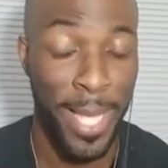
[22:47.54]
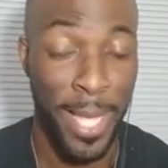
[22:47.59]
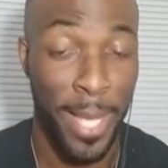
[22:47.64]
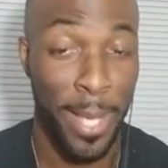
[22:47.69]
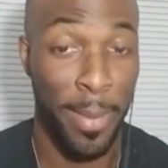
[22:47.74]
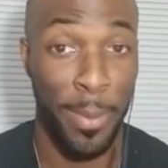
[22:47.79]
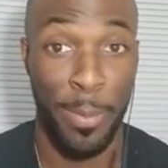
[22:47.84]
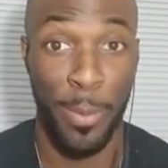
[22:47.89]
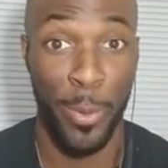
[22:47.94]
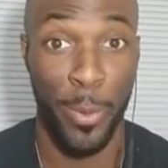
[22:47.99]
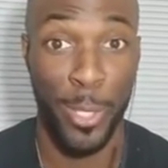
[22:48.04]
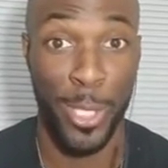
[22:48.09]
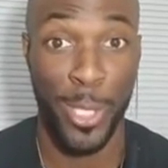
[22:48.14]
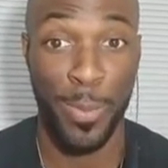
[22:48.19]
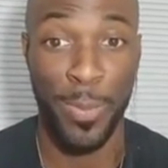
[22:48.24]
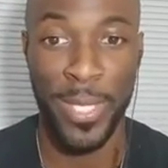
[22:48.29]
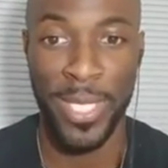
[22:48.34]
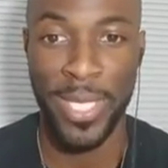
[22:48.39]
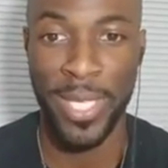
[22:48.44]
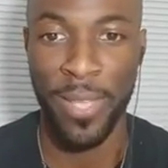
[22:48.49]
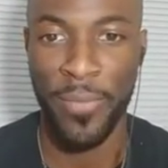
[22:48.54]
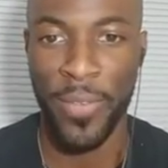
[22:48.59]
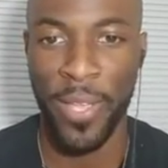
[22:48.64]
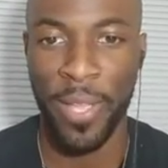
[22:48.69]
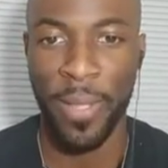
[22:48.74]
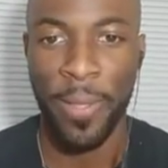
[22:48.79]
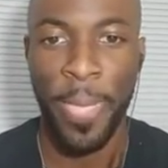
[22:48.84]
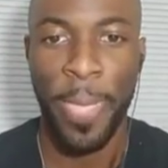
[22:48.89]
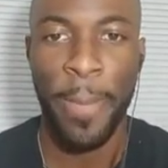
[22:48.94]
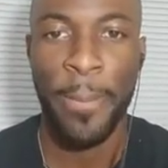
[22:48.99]
Let me be real
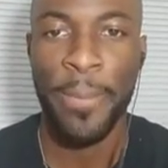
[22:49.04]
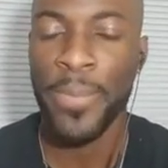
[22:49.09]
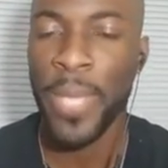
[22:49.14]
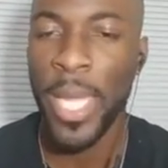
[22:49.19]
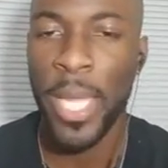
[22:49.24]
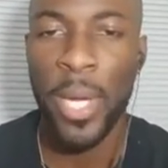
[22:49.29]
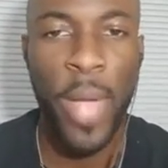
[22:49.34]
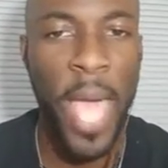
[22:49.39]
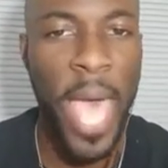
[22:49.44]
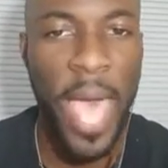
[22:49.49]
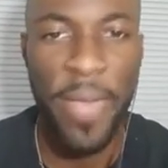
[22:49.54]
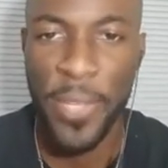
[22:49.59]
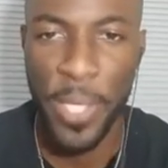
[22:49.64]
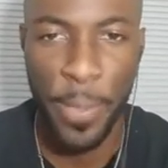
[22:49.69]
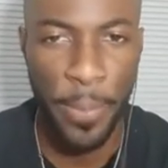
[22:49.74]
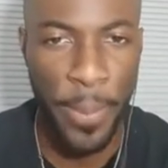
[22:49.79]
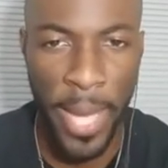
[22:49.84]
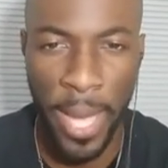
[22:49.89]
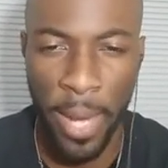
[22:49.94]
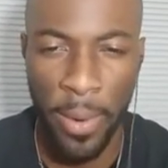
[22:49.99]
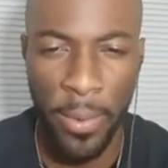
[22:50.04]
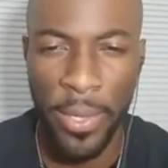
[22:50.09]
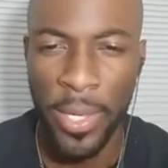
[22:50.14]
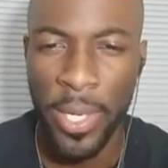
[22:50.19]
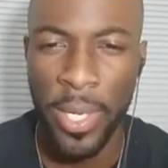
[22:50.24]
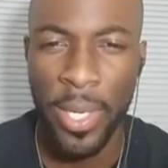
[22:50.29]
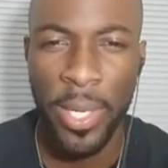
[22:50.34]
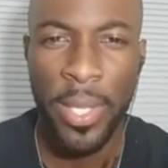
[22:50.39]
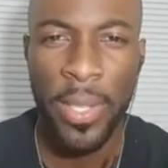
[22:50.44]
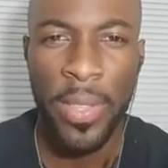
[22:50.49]
specific. They don't have any power.
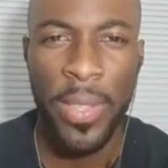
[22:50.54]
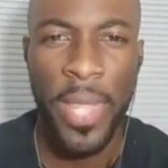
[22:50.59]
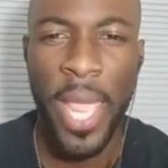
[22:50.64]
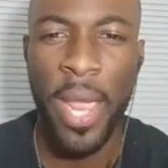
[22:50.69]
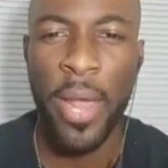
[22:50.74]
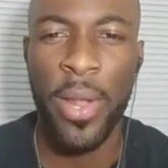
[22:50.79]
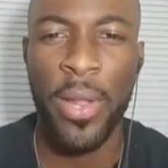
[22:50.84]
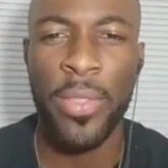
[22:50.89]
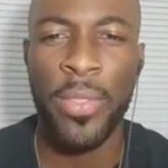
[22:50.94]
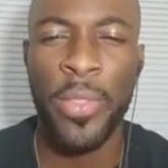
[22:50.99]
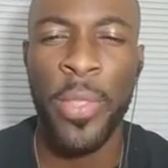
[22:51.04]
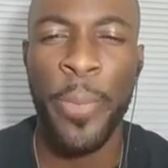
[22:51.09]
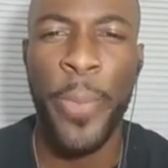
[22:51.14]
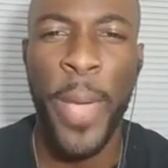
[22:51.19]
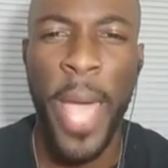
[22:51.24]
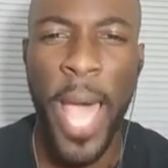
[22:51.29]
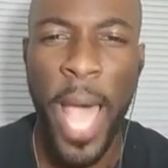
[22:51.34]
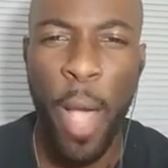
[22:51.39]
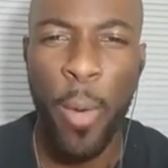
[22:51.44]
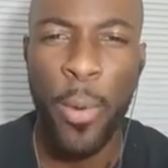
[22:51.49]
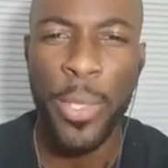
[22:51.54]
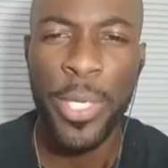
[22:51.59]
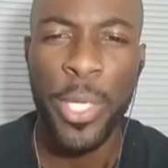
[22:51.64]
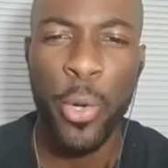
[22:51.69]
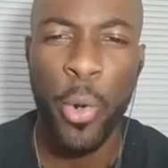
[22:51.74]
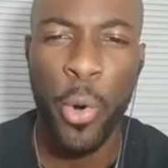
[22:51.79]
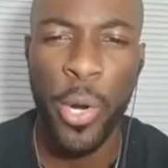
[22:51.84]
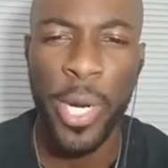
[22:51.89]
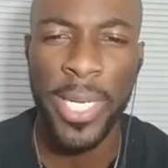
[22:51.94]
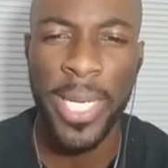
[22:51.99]
The power that
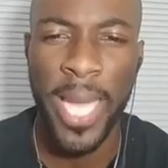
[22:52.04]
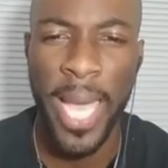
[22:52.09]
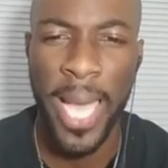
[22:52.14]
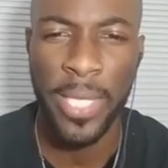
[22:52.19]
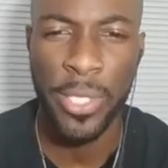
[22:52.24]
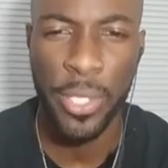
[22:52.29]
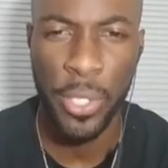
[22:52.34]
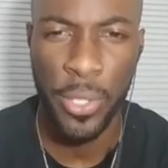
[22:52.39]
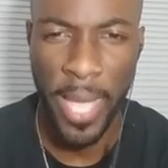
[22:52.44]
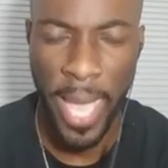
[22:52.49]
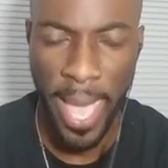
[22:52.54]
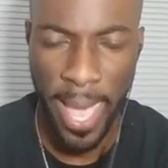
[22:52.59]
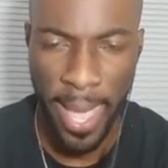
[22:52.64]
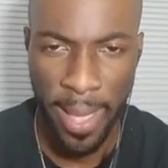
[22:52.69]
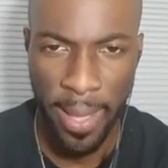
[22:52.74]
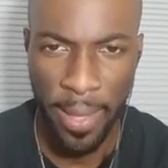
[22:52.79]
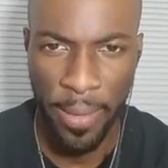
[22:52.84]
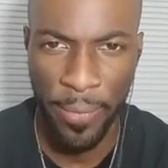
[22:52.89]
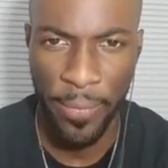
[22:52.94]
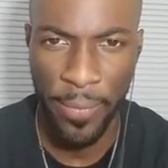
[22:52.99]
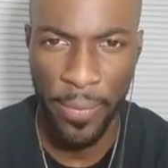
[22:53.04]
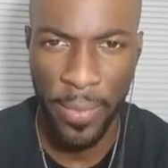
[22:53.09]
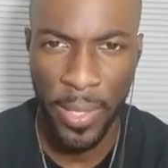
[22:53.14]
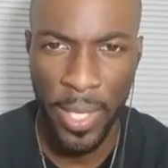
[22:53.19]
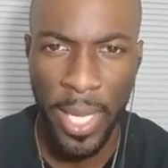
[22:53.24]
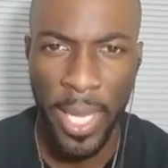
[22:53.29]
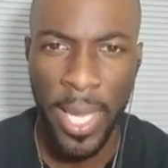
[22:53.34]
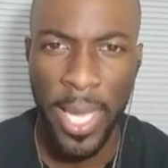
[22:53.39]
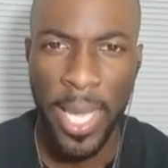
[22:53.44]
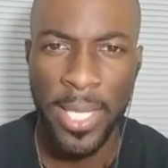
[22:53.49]
organizers have
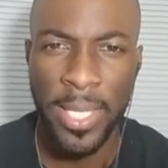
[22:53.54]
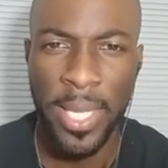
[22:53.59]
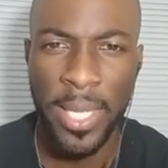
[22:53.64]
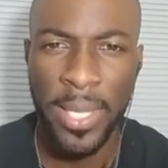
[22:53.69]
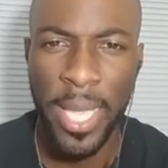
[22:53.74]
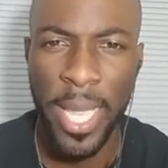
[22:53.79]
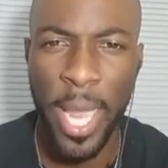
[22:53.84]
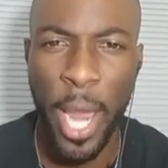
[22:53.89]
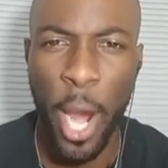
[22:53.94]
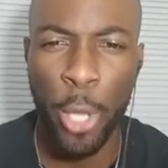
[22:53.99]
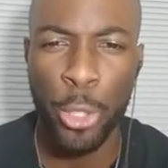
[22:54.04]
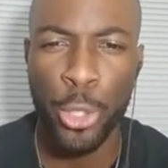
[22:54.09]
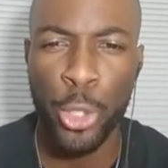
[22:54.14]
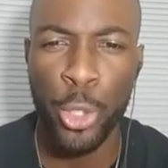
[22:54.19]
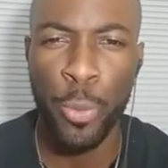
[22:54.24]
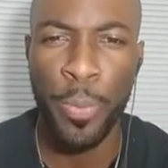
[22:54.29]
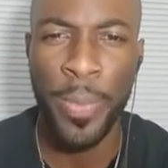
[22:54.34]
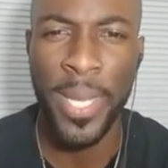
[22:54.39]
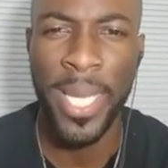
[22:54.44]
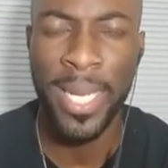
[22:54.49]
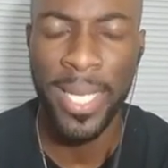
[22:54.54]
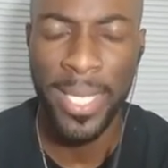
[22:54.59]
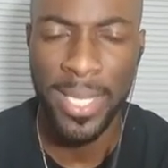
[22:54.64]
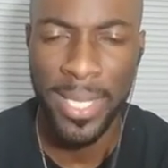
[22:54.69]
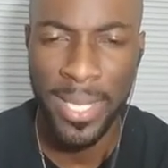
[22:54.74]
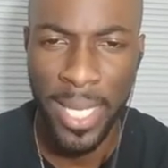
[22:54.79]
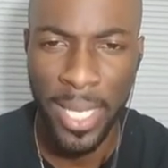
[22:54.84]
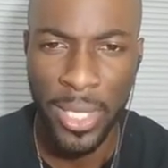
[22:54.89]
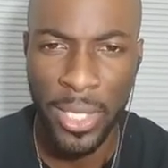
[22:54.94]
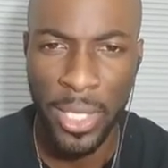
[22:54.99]
is that they are to be an
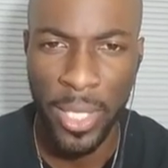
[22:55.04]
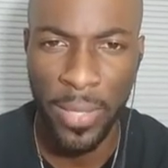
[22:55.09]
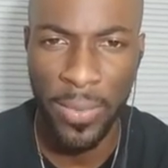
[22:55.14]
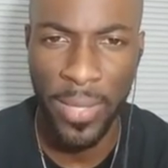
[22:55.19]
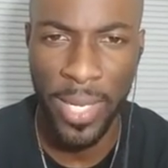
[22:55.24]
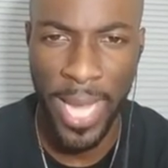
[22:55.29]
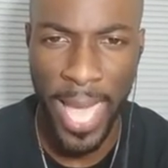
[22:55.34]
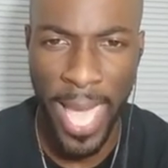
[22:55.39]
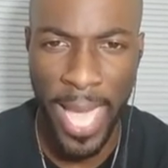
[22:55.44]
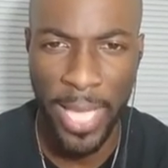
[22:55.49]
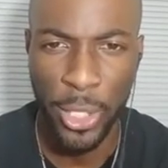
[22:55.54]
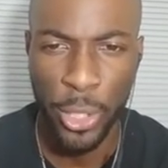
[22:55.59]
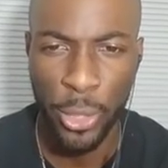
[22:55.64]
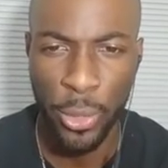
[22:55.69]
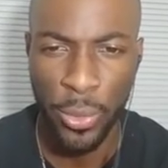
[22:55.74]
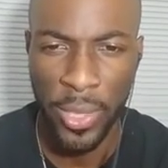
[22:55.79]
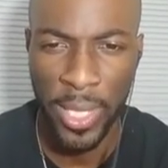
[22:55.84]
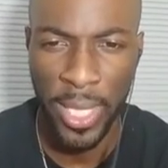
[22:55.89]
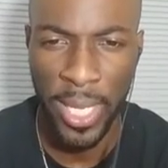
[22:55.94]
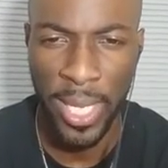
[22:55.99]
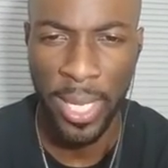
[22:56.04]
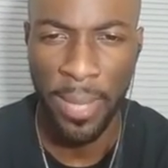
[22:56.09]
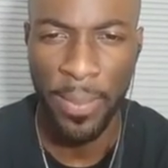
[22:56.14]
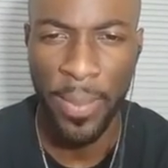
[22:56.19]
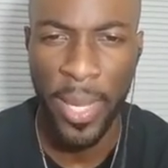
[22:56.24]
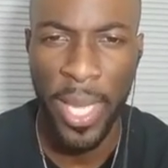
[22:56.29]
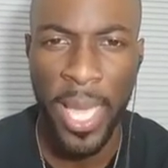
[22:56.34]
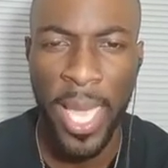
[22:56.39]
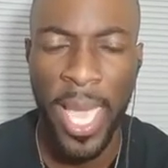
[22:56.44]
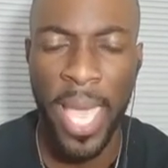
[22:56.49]
extension of the national team,
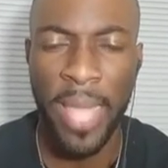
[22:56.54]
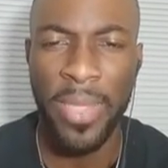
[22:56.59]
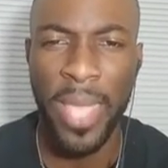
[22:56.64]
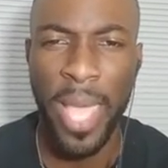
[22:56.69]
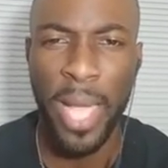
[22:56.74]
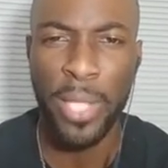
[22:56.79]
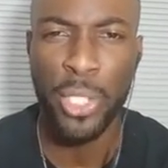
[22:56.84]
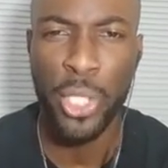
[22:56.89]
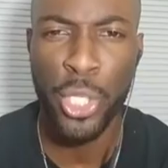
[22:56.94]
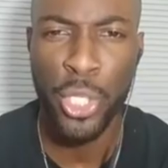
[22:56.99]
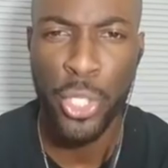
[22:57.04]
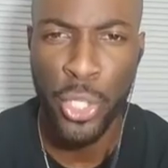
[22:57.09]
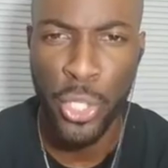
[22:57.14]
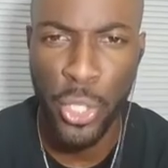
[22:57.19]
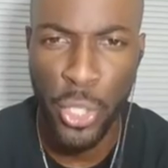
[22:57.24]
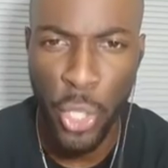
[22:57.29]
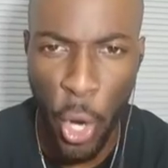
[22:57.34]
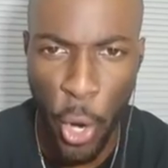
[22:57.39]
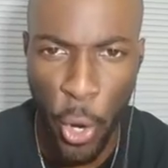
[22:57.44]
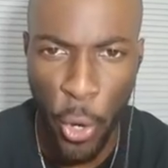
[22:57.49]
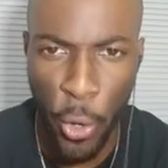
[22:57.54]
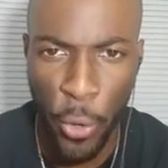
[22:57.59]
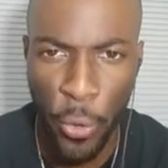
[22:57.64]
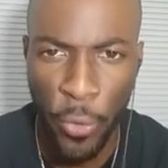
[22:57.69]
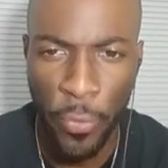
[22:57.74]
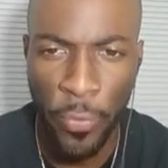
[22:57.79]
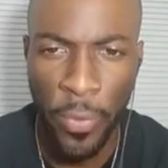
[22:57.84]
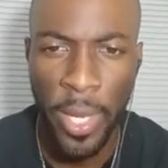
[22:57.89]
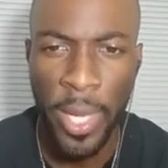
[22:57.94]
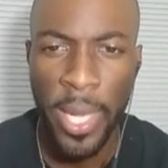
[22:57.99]
and they are to
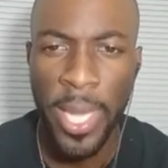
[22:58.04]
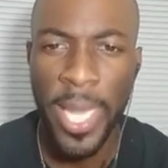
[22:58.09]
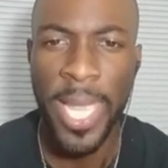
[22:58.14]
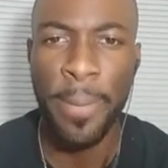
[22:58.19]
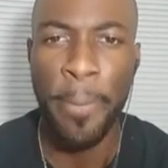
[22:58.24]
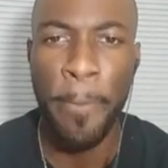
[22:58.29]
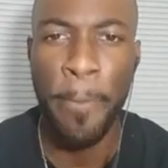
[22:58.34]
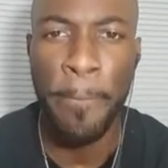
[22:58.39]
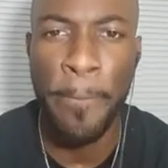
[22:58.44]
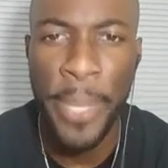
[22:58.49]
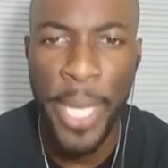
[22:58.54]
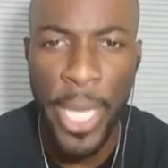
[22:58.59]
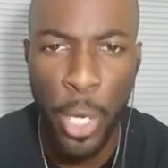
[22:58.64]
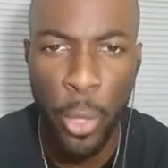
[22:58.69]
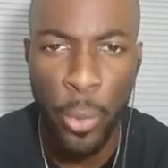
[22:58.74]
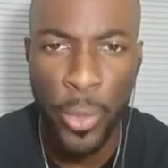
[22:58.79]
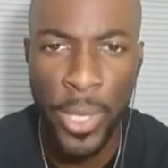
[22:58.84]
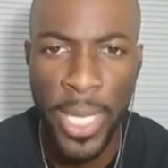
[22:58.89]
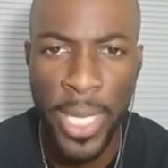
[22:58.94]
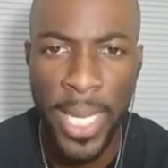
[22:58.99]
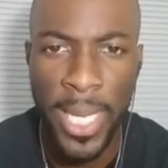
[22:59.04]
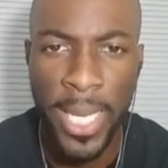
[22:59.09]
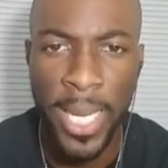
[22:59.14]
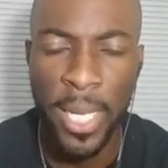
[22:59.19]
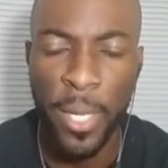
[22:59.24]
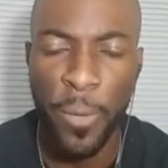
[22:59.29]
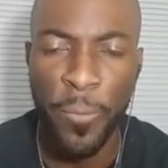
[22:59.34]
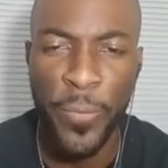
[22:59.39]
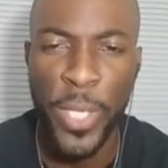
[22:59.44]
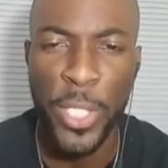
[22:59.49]
serve in building
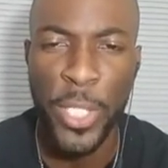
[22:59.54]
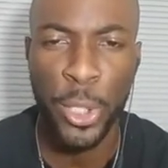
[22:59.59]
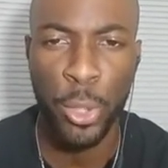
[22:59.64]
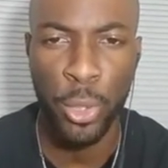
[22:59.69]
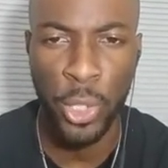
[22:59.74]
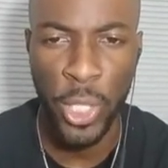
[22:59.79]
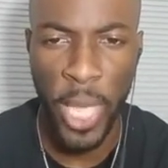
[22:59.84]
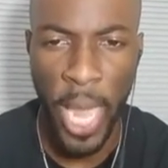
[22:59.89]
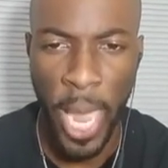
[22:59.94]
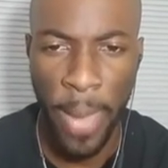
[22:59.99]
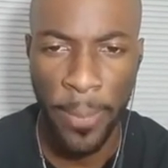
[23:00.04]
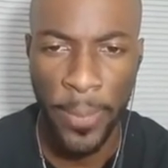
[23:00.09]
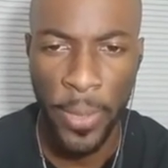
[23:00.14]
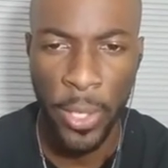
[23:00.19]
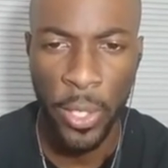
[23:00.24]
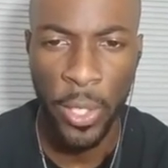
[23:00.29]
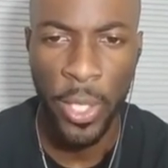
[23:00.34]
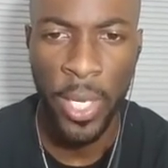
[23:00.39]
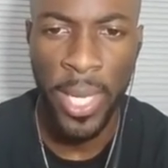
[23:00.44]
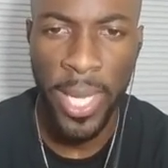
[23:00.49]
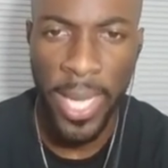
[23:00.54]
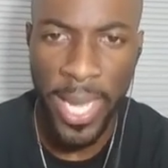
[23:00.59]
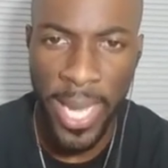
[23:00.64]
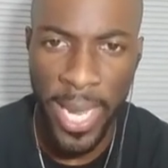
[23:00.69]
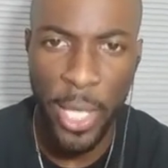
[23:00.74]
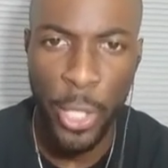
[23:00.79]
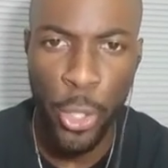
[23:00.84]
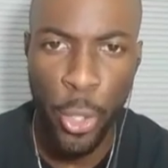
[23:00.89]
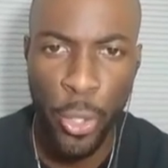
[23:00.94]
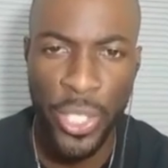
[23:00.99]
an official chapter
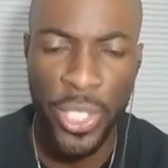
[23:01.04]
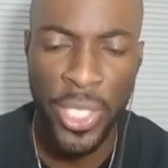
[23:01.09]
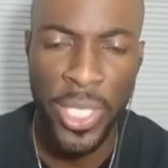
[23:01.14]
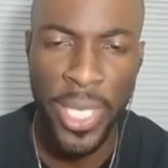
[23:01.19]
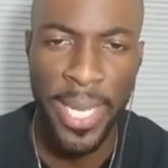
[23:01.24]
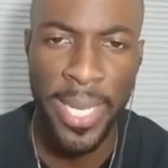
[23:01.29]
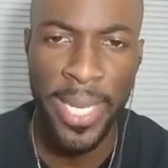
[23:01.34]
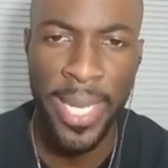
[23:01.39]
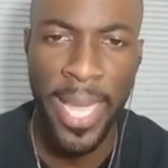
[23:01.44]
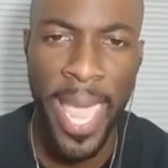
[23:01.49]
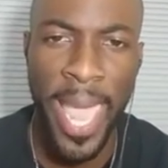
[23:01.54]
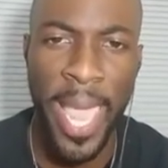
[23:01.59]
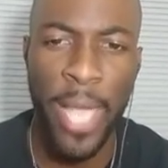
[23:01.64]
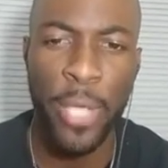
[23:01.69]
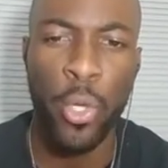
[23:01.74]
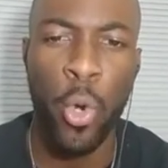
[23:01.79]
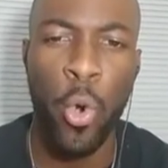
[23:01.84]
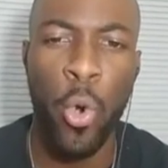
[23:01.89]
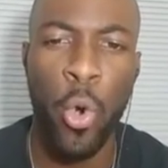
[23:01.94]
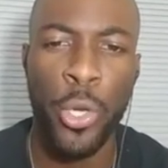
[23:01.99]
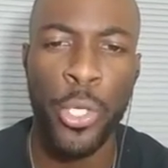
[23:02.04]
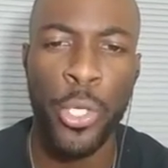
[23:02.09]
in your city and or